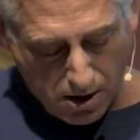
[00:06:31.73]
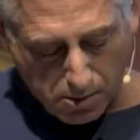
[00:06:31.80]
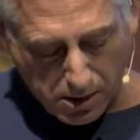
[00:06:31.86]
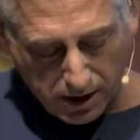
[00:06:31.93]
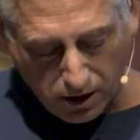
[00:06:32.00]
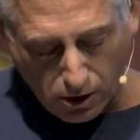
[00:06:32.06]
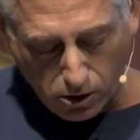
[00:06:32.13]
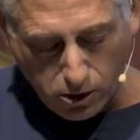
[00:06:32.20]

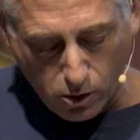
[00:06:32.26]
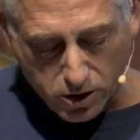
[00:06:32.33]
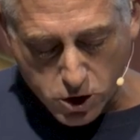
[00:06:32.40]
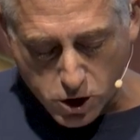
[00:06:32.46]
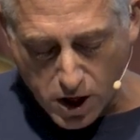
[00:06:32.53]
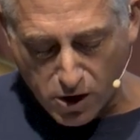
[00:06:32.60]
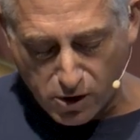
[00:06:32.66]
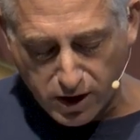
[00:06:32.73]
but you're
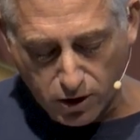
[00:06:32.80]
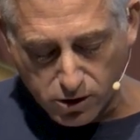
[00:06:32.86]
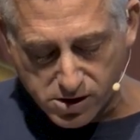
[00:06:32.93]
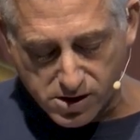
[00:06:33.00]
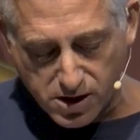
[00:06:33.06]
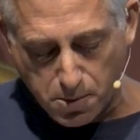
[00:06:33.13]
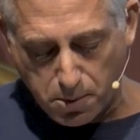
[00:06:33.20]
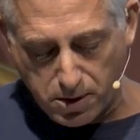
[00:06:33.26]
sharing your
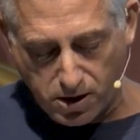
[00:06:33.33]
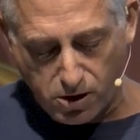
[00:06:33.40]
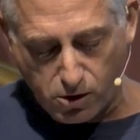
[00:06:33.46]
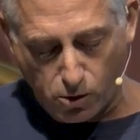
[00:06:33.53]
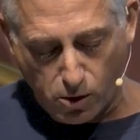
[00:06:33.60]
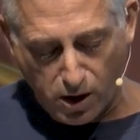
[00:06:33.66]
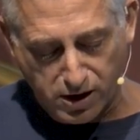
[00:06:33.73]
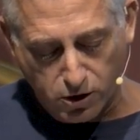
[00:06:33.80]

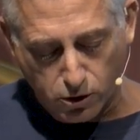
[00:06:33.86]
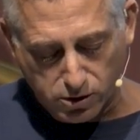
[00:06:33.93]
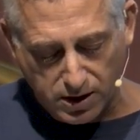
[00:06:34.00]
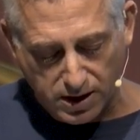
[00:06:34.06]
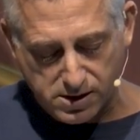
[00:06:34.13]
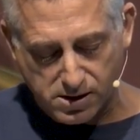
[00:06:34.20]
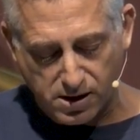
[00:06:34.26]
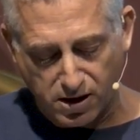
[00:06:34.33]
CPU and your
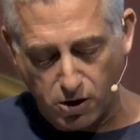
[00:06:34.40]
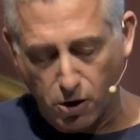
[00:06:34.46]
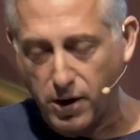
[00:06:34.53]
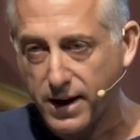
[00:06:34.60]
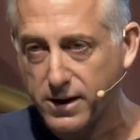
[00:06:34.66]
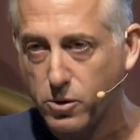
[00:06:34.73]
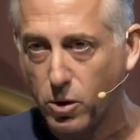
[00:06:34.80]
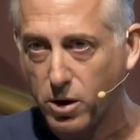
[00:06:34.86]
disk and your
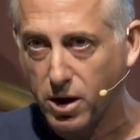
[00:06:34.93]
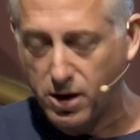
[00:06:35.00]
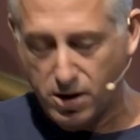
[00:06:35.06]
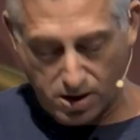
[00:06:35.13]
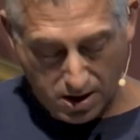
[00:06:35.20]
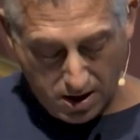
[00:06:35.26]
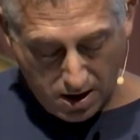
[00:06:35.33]
network